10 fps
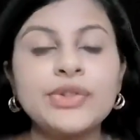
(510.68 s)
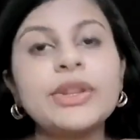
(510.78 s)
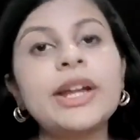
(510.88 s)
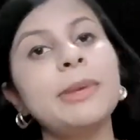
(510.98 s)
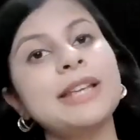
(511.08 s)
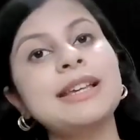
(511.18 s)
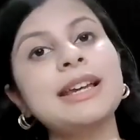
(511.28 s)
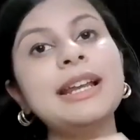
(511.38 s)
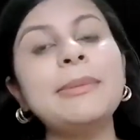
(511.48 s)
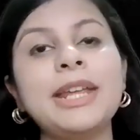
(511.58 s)
So that
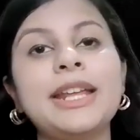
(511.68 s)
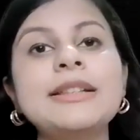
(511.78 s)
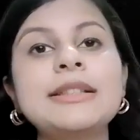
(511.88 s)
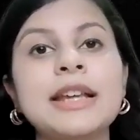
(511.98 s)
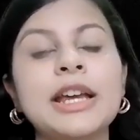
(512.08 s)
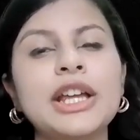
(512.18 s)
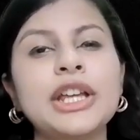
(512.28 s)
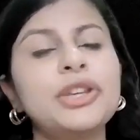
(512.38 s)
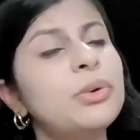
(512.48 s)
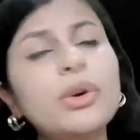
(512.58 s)
basically means
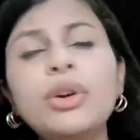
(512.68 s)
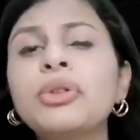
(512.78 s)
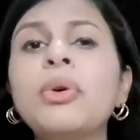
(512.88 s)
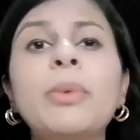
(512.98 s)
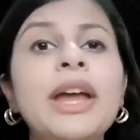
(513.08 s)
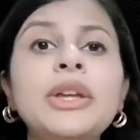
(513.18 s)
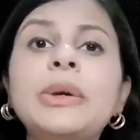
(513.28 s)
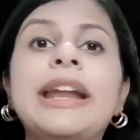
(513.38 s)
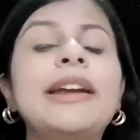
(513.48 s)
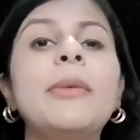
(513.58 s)
you don't know where
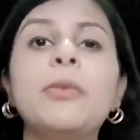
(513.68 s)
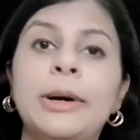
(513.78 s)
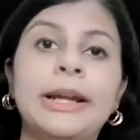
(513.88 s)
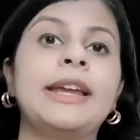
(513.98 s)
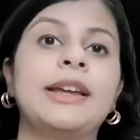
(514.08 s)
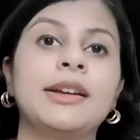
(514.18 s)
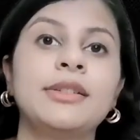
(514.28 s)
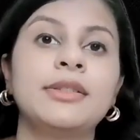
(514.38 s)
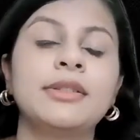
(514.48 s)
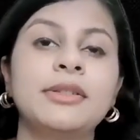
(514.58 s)
you'll end up working.
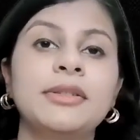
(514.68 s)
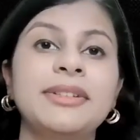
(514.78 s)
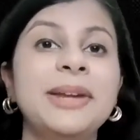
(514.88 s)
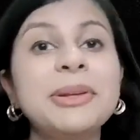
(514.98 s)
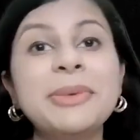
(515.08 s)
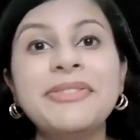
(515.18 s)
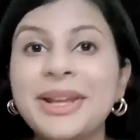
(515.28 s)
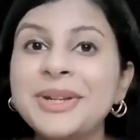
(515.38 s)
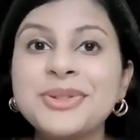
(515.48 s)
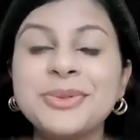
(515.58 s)
Let me be
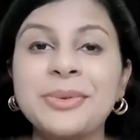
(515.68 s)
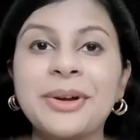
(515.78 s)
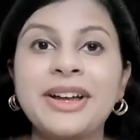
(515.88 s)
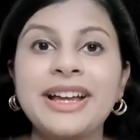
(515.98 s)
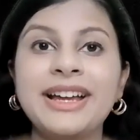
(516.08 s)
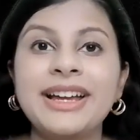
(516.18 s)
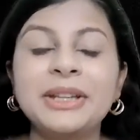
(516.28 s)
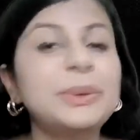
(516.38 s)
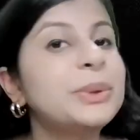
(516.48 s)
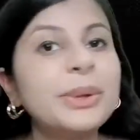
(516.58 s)
very true.
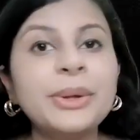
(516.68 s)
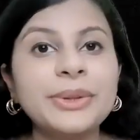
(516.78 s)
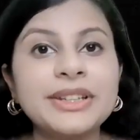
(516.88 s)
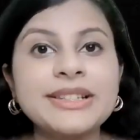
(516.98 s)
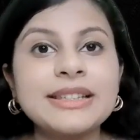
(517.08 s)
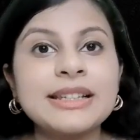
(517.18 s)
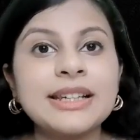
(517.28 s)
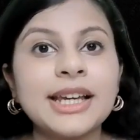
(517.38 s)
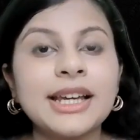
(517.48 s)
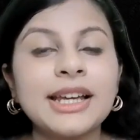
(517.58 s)
You don't know this.
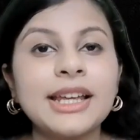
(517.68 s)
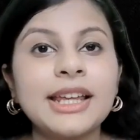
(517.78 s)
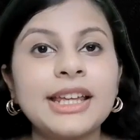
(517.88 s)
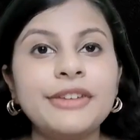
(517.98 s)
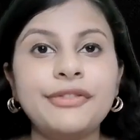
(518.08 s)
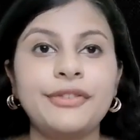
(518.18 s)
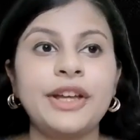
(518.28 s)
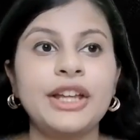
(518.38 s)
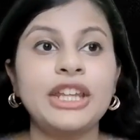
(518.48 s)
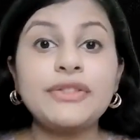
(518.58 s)
If
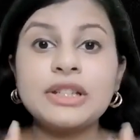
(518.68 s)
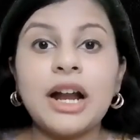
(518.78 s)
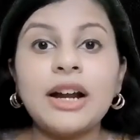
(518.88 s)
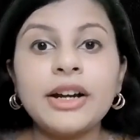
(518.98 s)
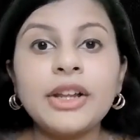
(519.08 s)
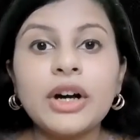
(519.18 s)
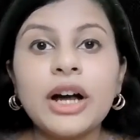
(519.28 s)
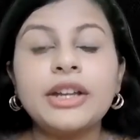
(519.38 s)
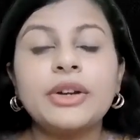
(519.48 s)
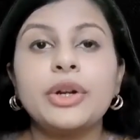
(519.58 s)
you've started your
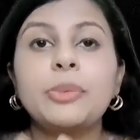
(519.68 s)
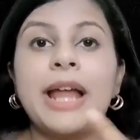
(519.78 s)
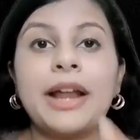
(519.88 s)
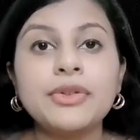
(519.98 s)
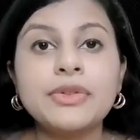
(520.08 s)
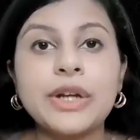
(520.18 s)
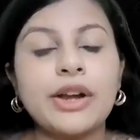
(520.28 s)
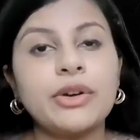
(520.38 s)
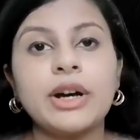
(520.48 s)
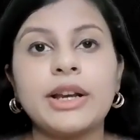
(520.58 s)
career or you plan to
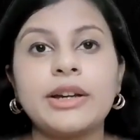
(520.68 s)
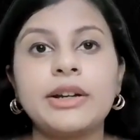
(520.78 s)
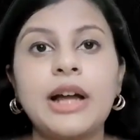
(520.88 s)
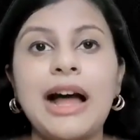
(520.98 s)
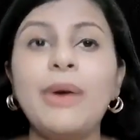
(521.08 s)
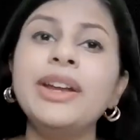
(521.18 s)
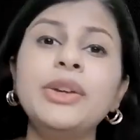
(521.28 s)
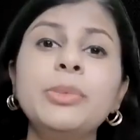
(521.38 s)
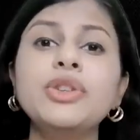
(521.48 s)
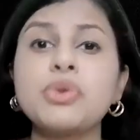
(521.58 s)
start your career, how
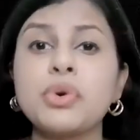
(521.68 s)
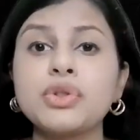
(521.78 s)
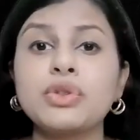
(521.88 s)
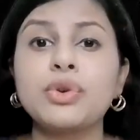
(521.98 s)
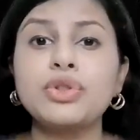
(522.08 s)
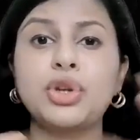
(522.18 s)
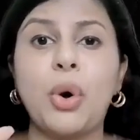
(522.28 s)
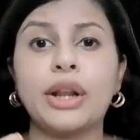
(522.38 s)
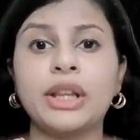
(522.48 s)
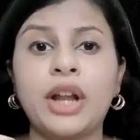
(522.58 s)
can you be so
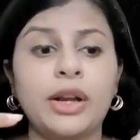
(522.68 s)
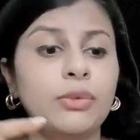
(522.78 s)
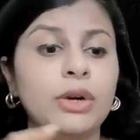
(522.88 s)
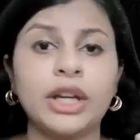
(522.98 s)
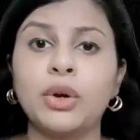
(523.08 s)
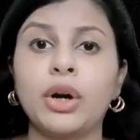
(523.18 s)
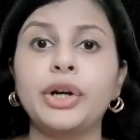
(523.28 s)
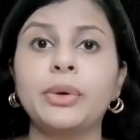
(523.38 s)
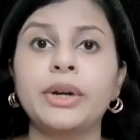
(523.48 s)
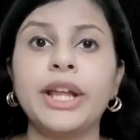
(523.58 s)
sure that I'll work in
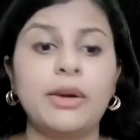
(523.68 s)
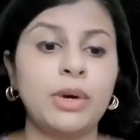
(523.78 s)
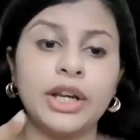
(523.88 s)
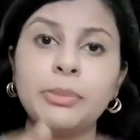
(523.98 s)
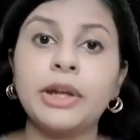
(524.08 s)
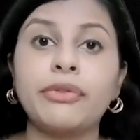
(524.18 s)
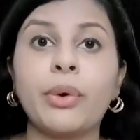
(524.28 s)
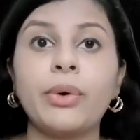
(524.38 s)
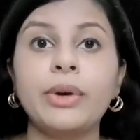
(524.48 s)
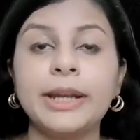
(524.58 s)
audit only, I'll work in Big
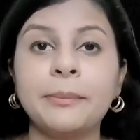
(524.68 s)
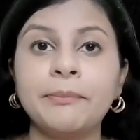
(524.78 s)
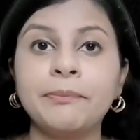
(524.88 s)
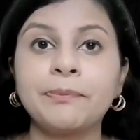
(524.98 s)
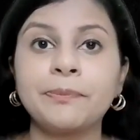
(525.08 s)
Four only?